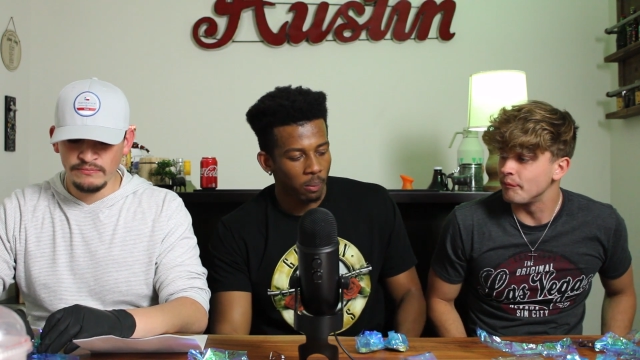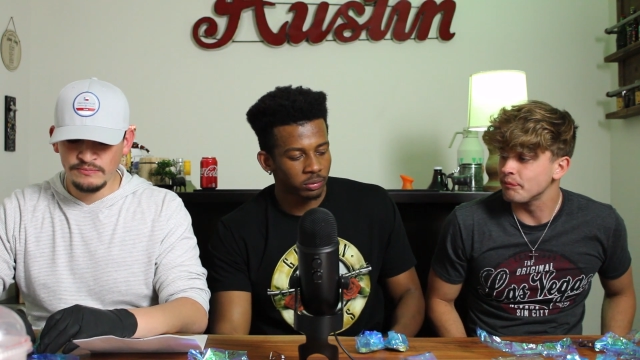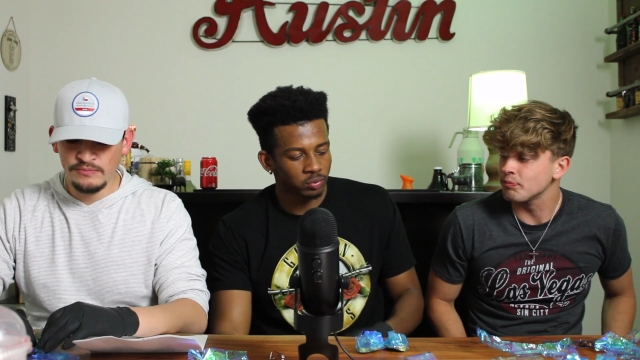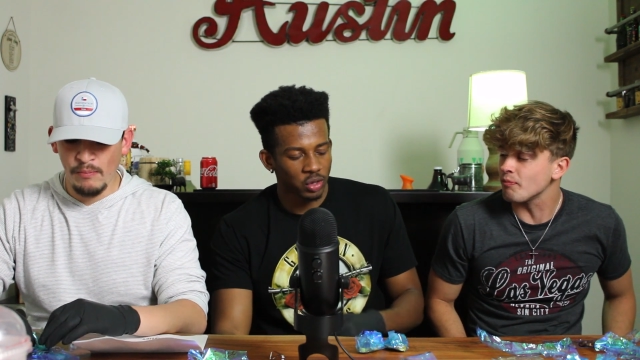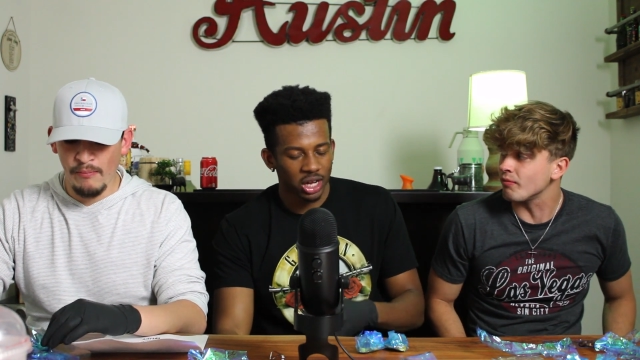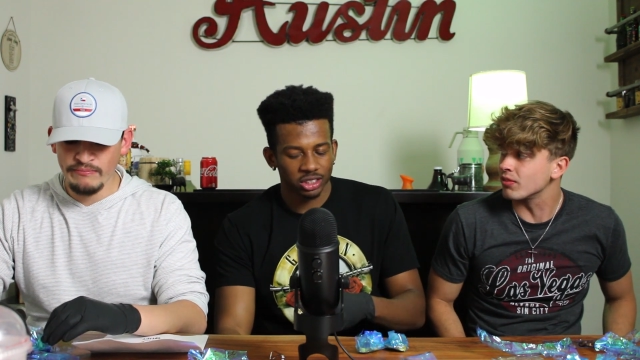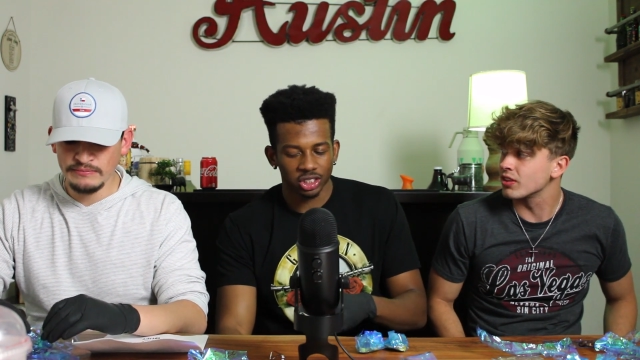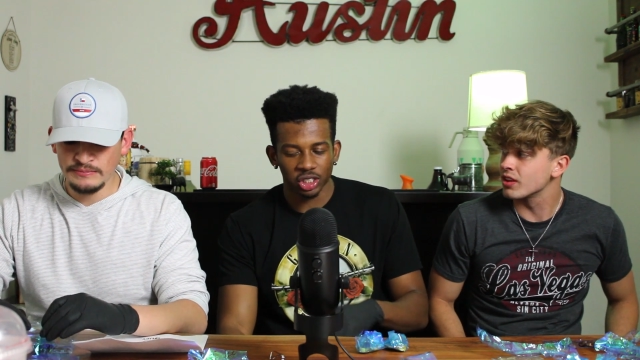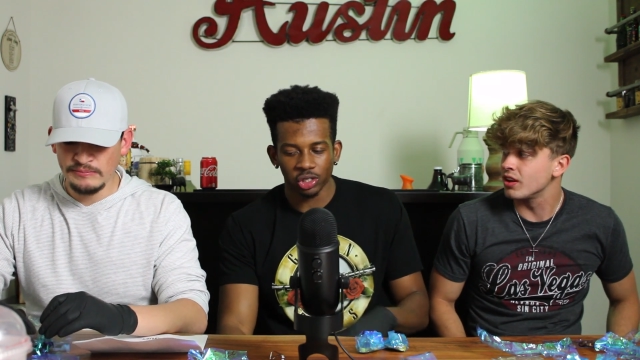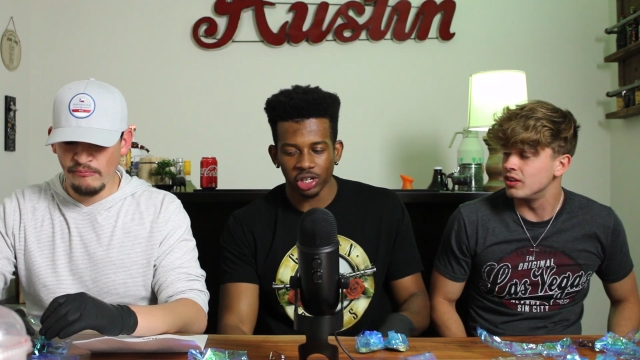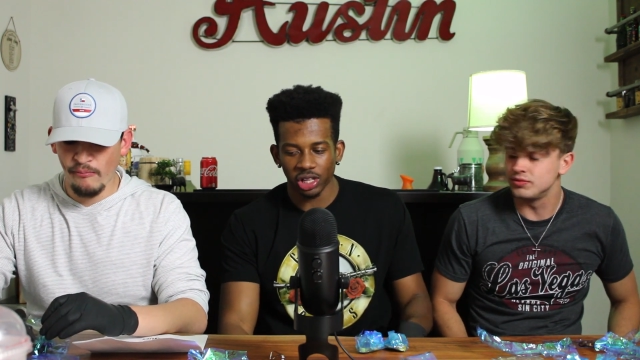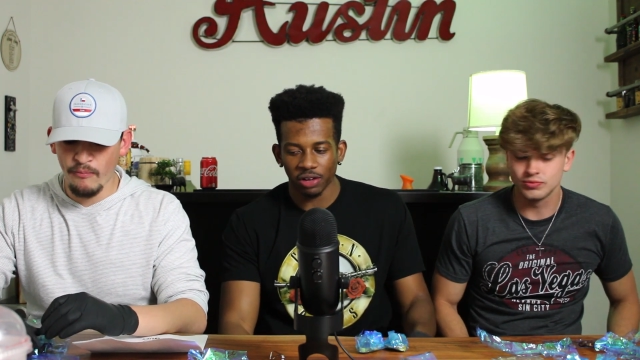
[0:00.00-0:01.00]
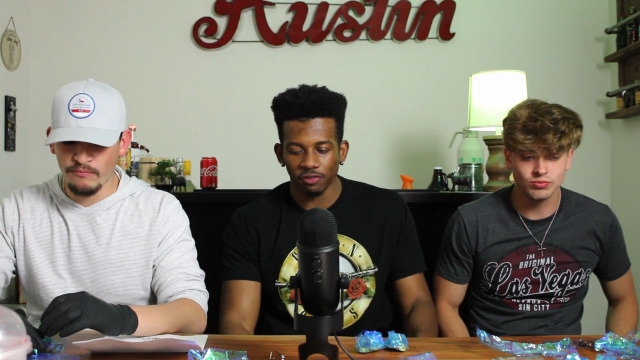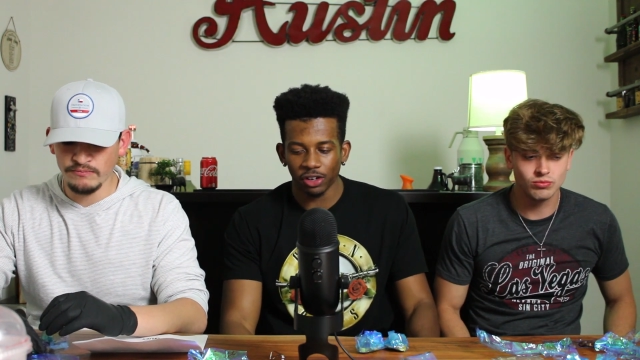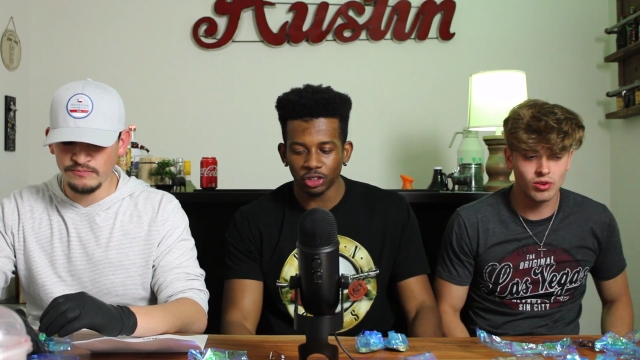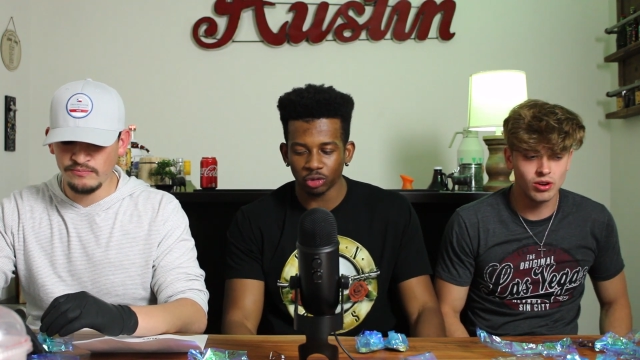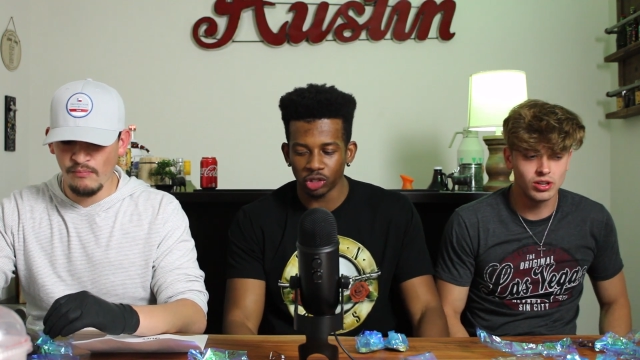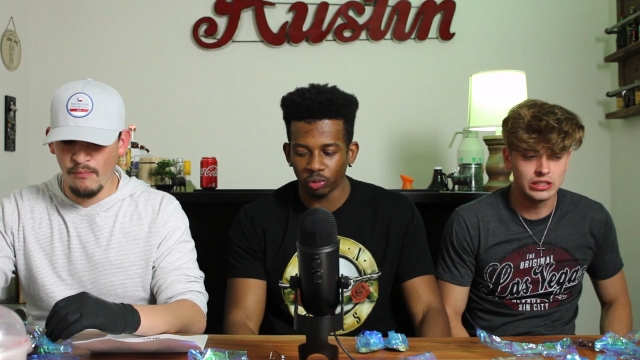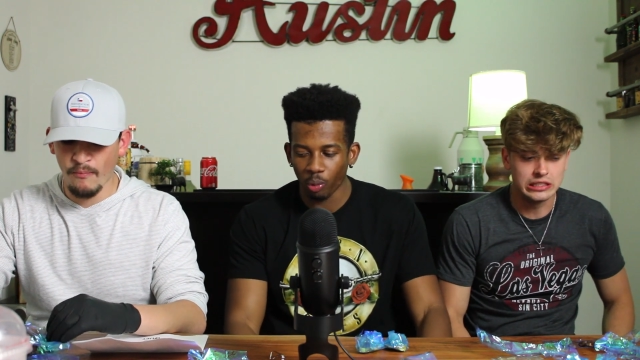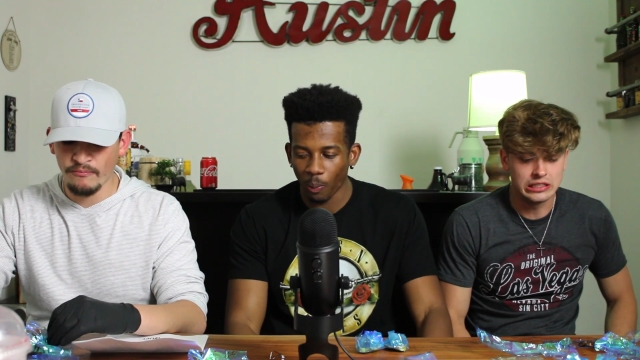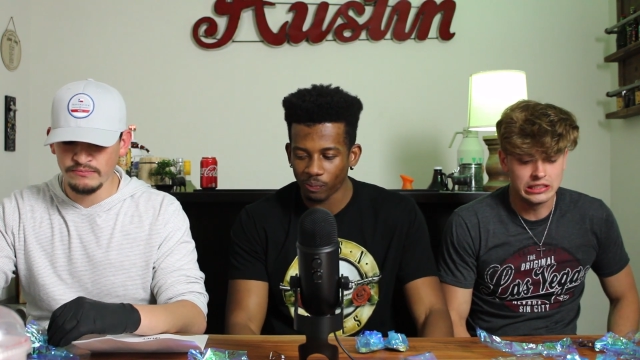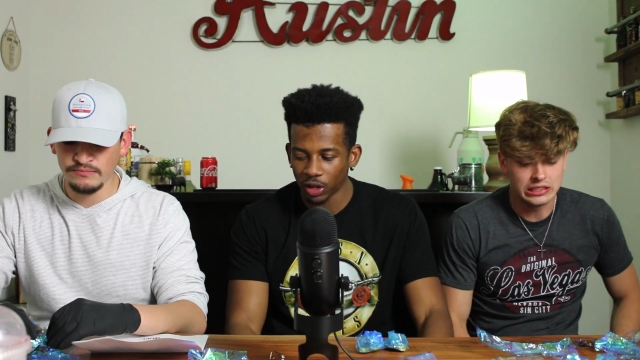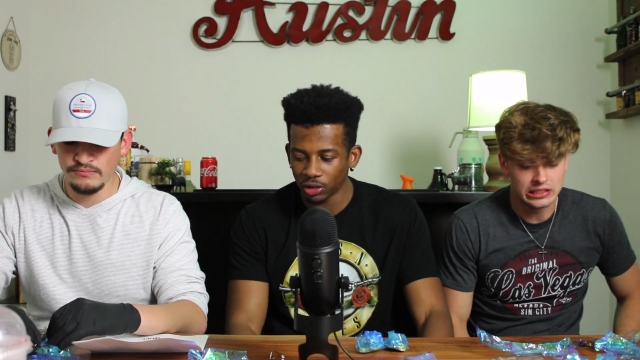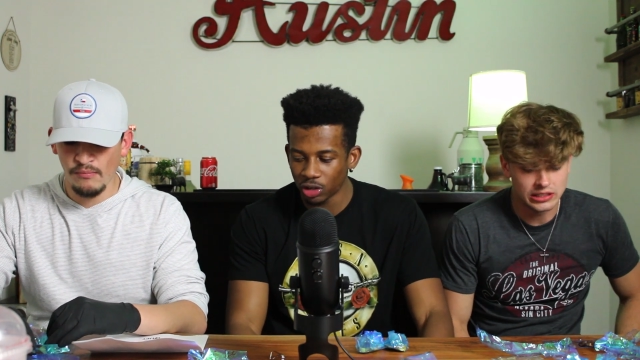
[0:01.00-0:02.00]
Speaker 1: Mm, I chilled on that first one.
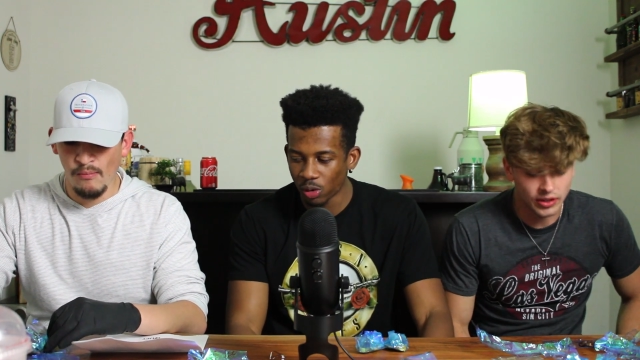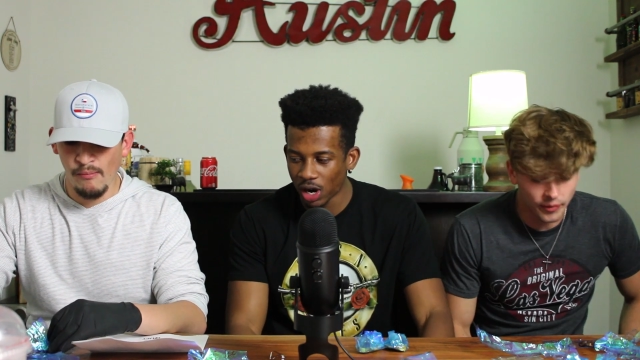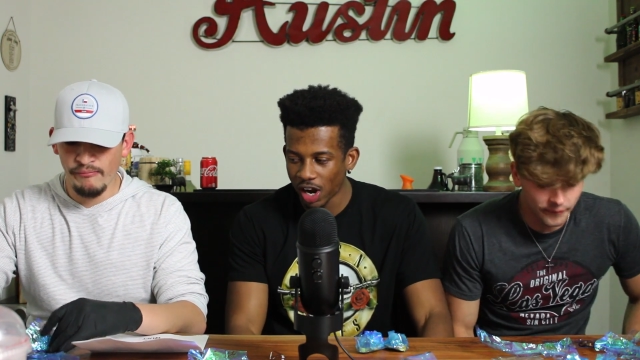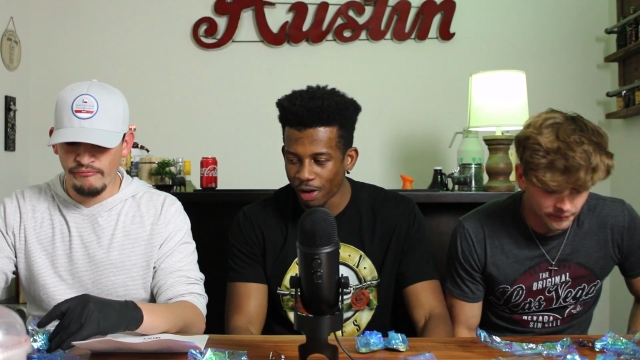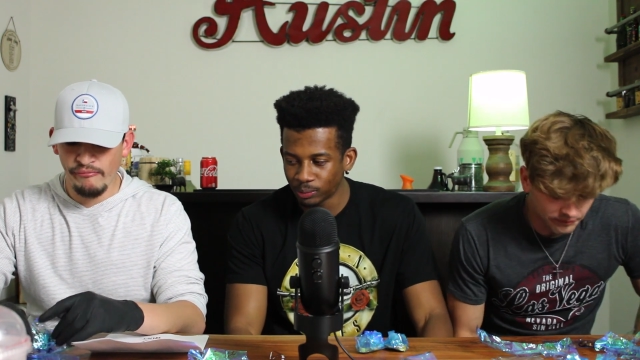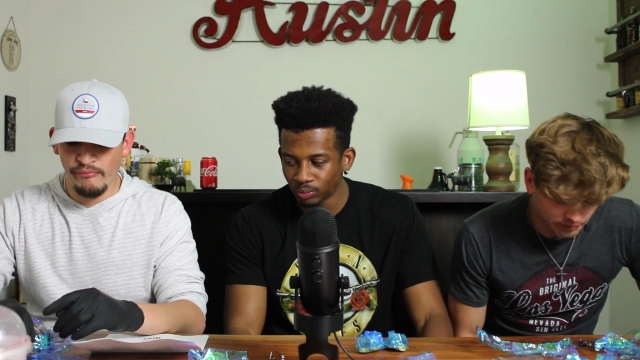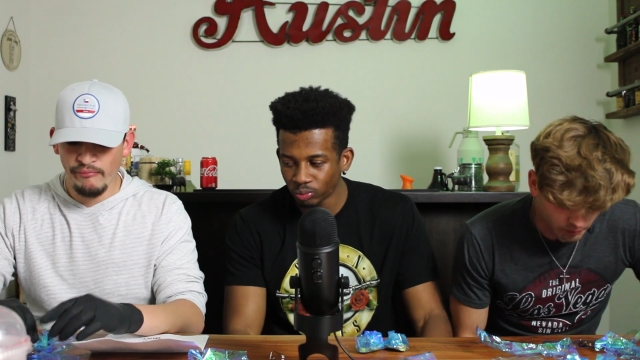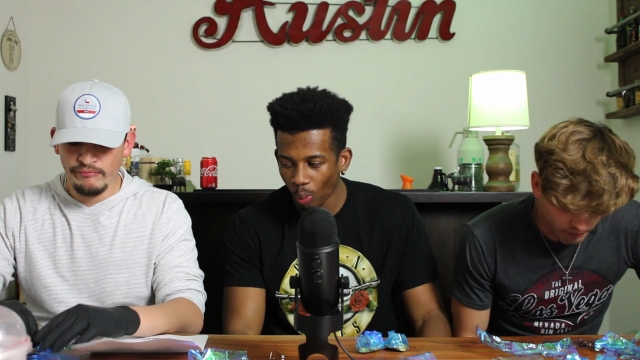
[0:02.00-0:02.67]
I don't know why.